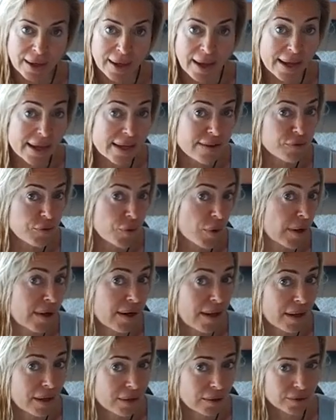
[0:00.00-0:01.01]
If you are
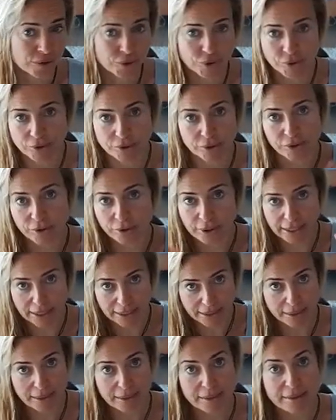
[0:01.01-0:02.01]
alone, you
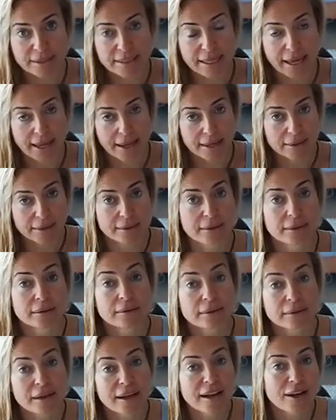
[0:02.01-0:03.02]
can say it
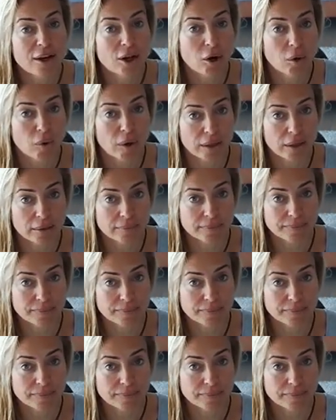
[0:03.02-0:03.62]
lower.